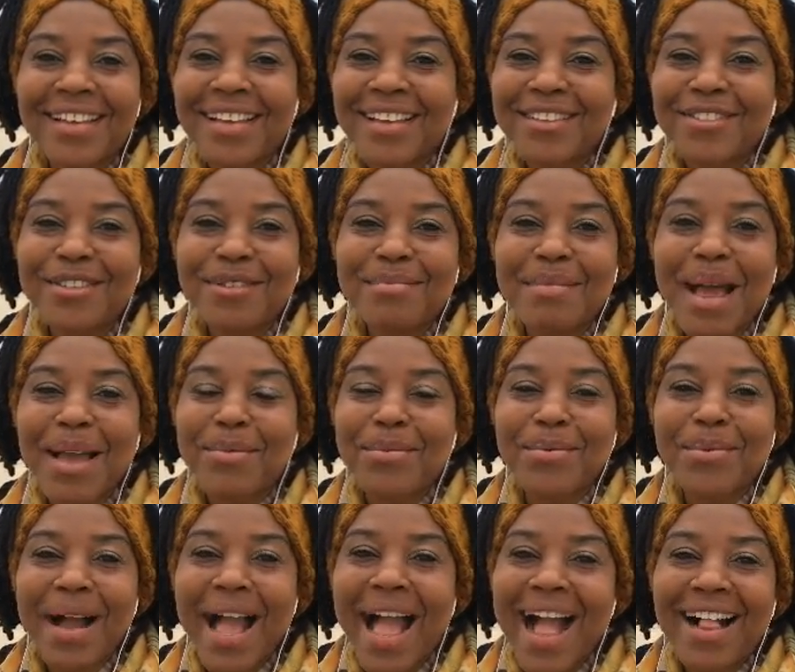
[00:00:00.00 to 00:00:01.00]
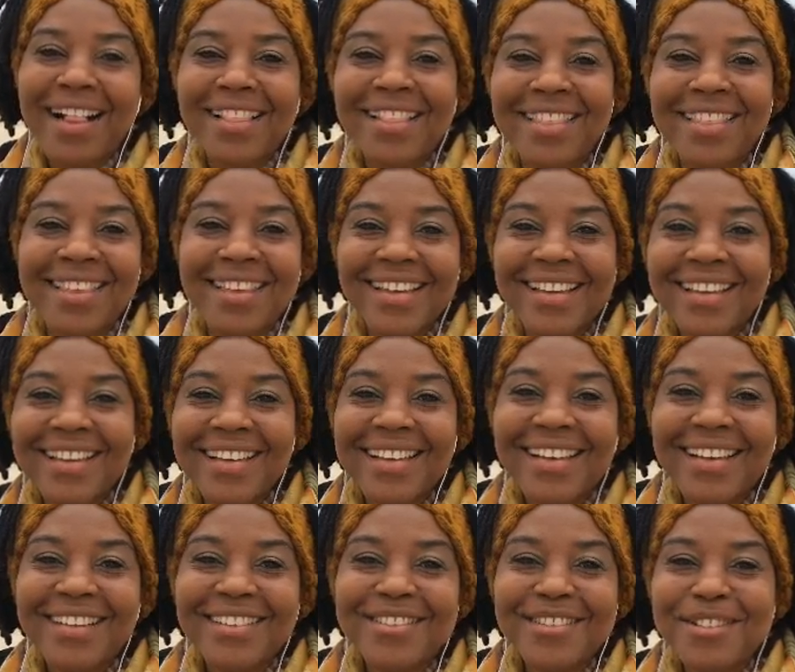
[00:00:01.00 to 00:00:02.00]
to my wealth,
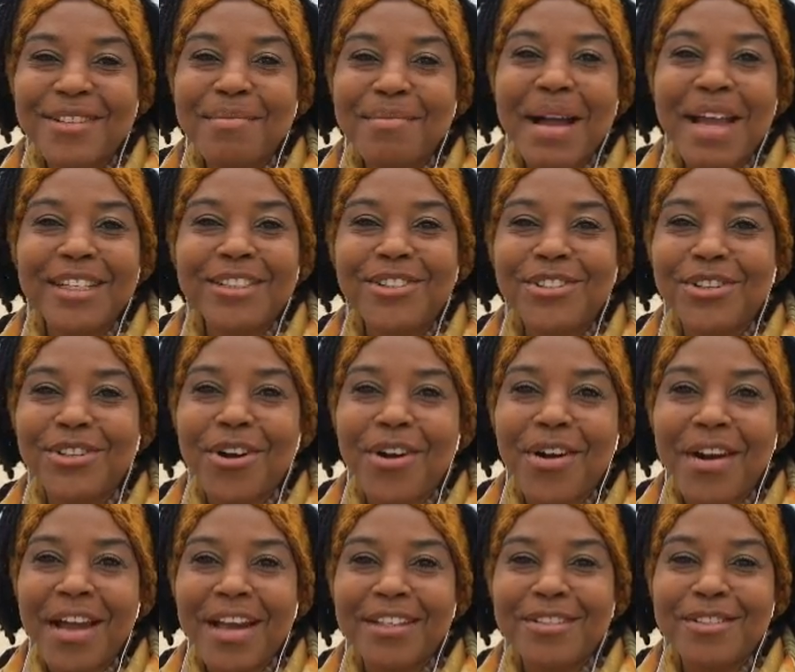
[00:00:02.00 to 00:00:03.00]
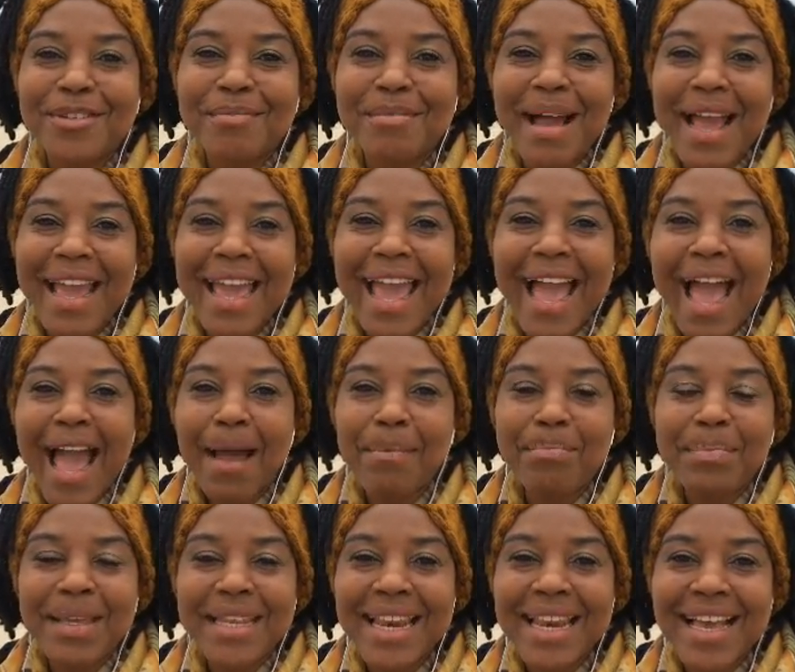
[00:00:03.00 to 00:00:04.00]
to my joy, to my
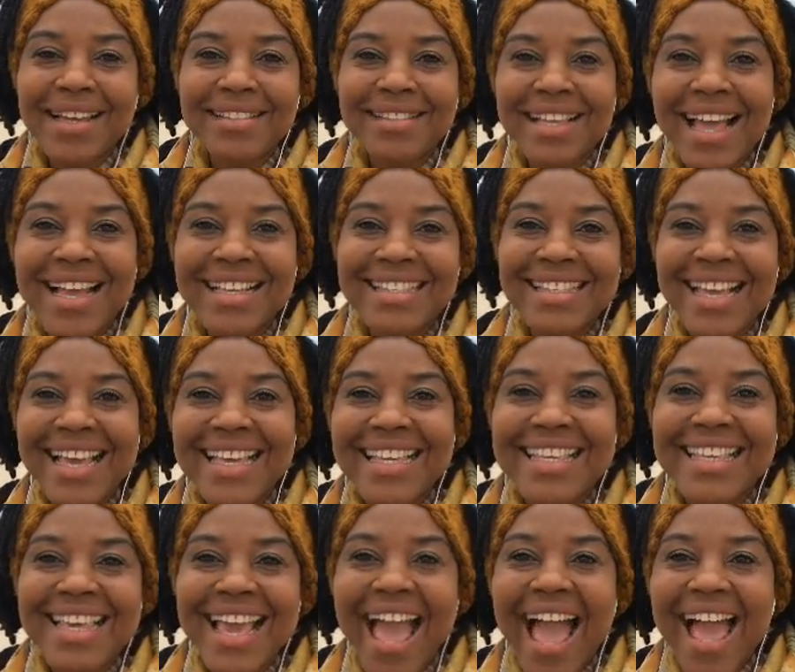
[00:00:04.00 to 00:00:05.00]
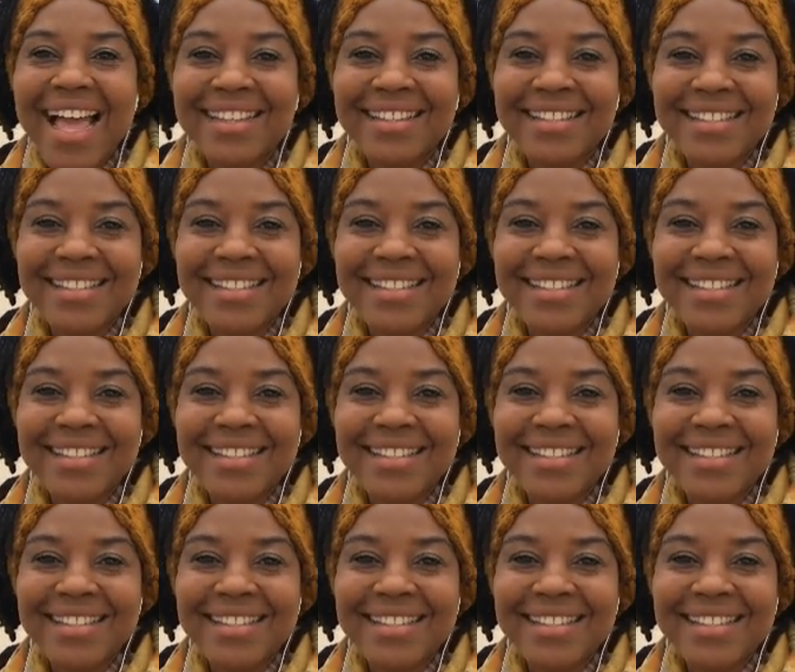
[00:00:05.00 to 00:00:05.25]
happiness. I say yes.